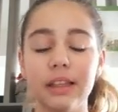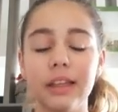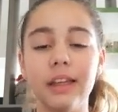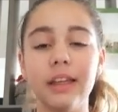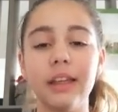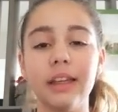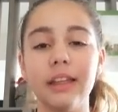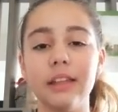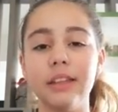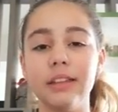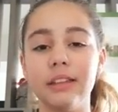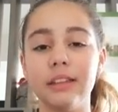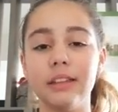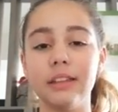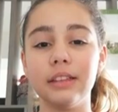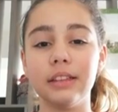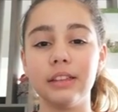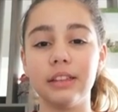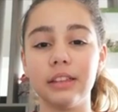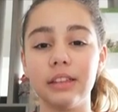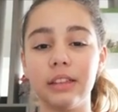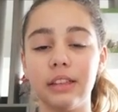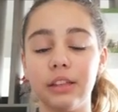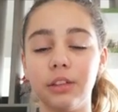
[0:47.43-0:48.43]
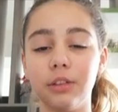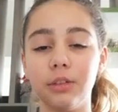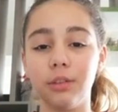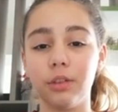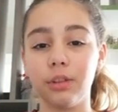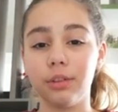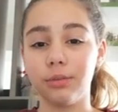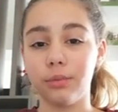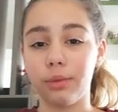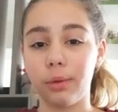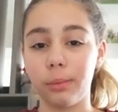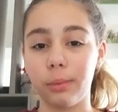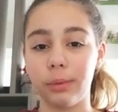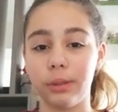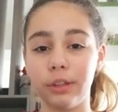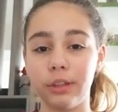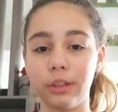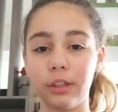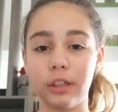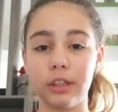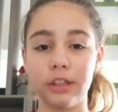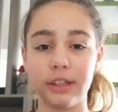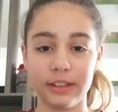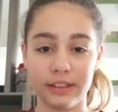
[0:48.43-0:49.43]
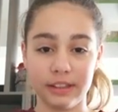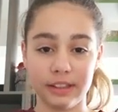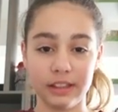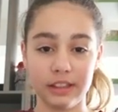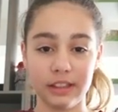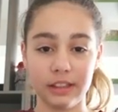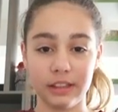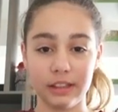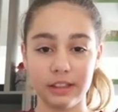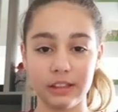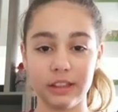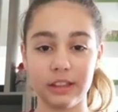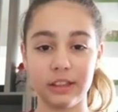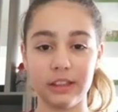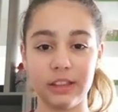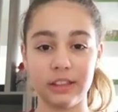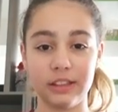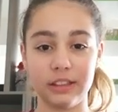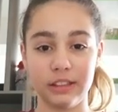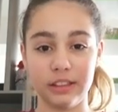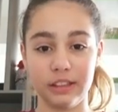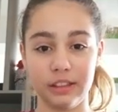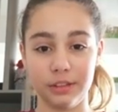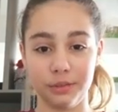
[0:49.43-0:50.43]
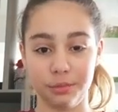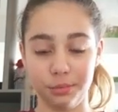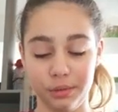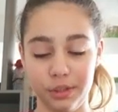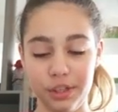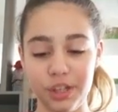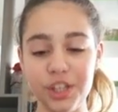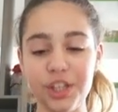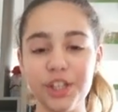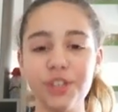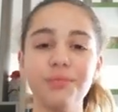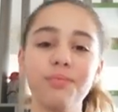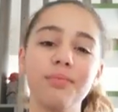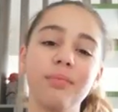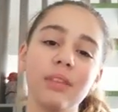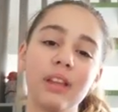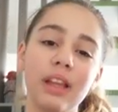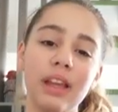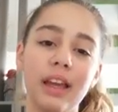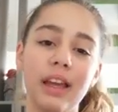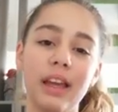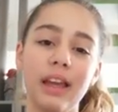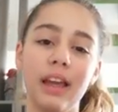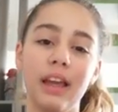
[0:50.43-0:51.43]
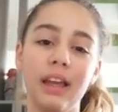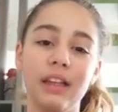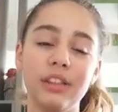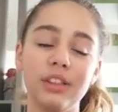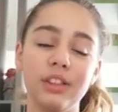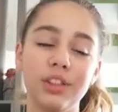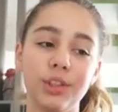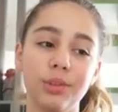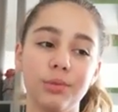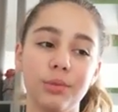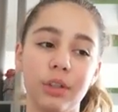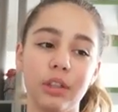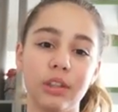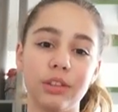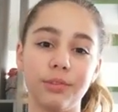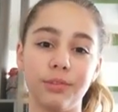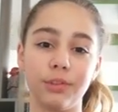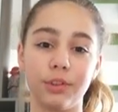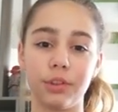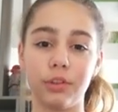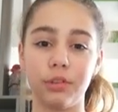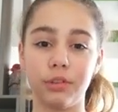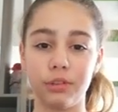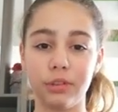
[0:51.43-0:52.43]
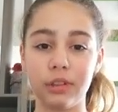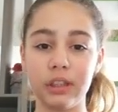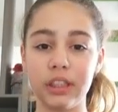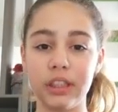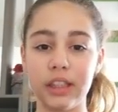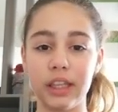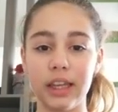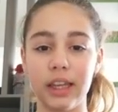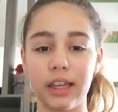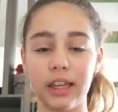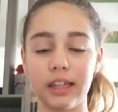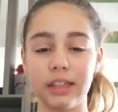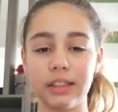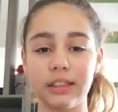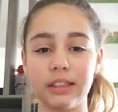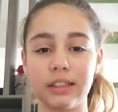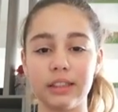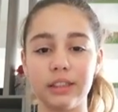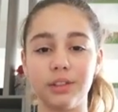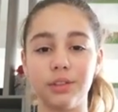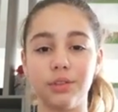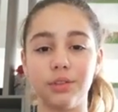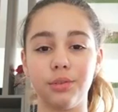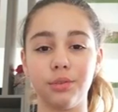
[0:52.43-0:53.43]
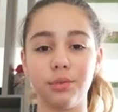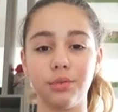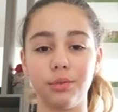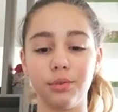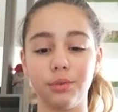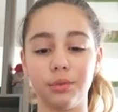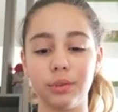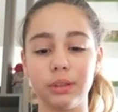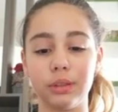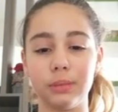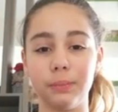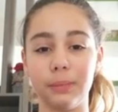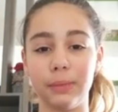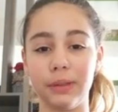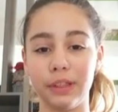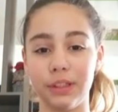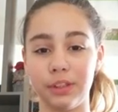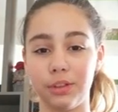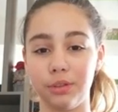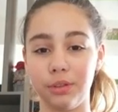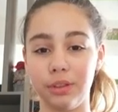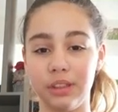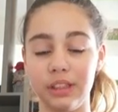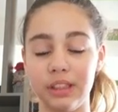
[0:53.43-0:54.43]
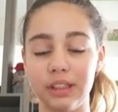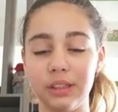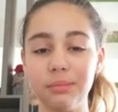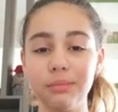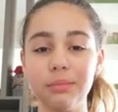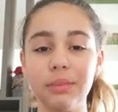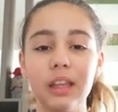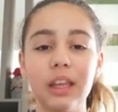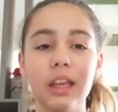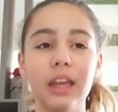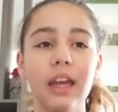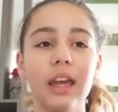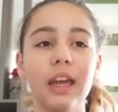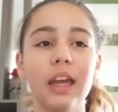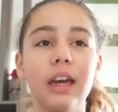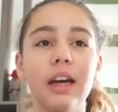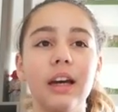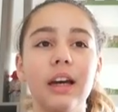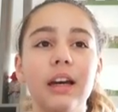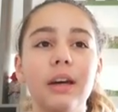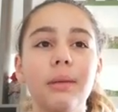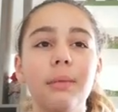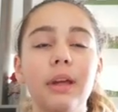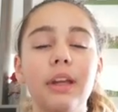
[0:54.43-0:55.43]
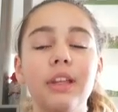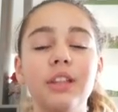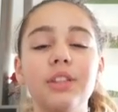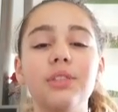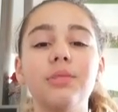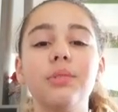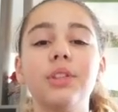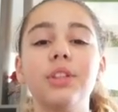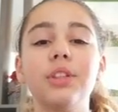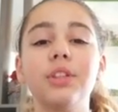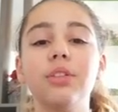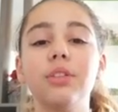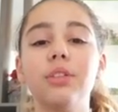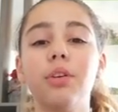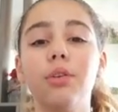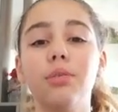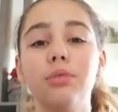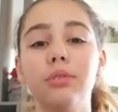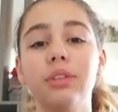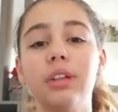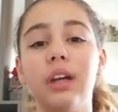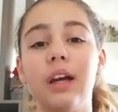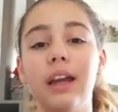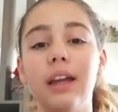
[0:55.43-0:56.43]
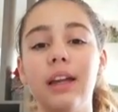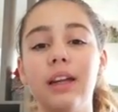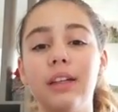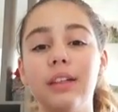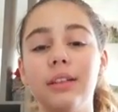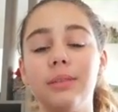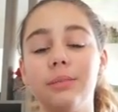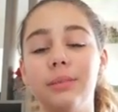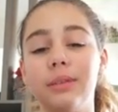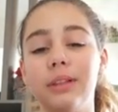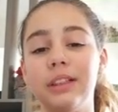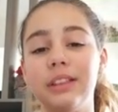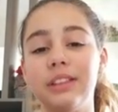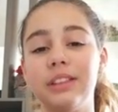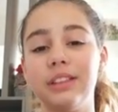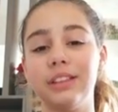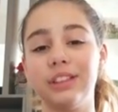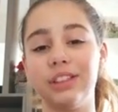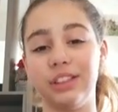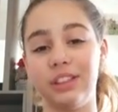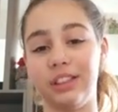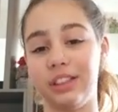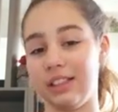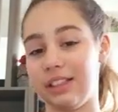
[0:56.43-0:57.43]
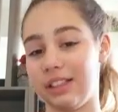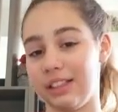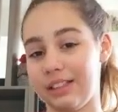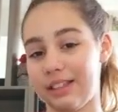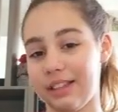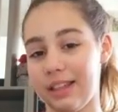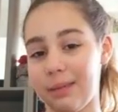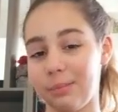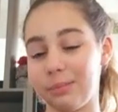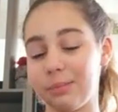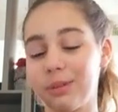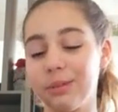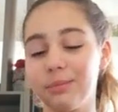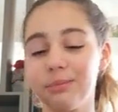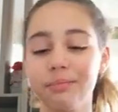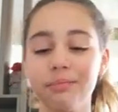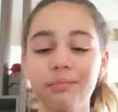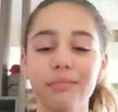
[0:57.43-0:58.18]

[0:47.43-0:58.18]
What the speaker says: And an old woman heard his wish, and she walked for 3 days to speak to him. And she was so tired, but she didn't sleep.